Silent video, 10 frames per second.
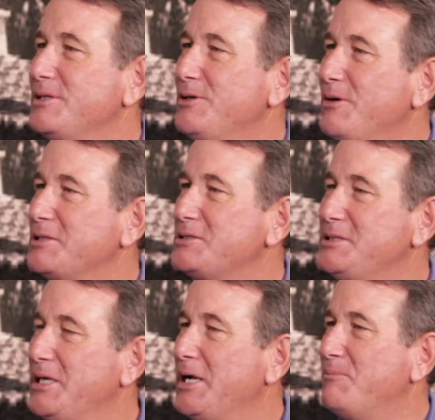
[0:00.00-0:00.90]

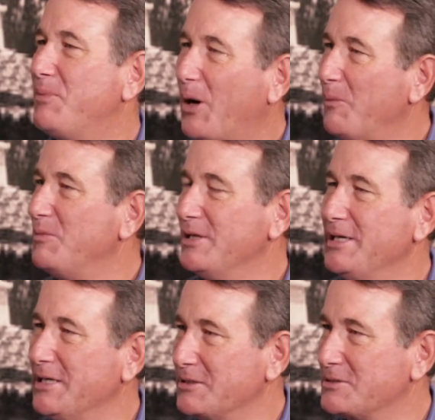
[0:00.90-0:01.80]
USGA Pub
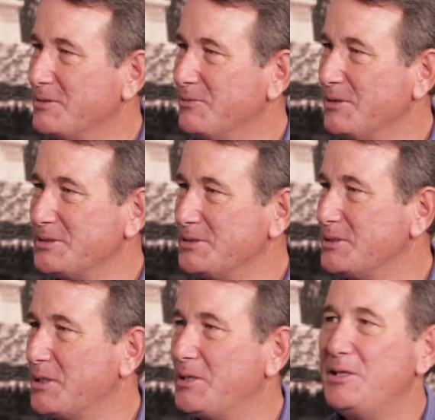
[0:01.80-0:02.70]
Links, which is
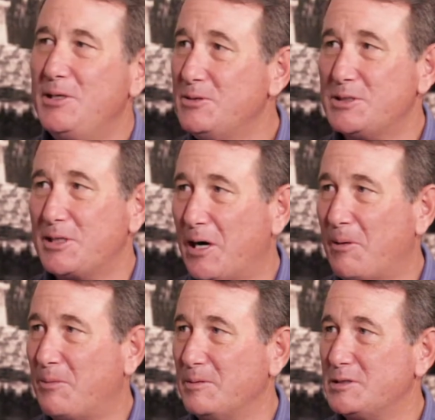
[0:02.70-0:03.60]
a huge
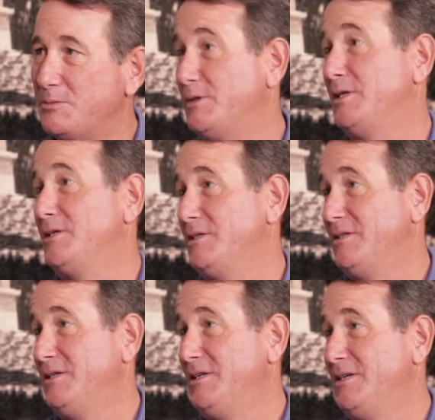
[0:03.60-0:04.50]
accomplishment.
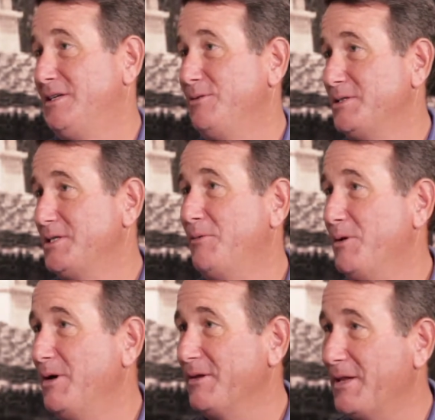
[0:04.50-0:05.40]
You want to tell me
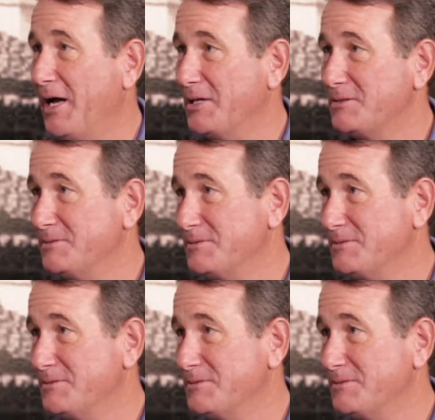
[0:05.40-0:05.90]
about that?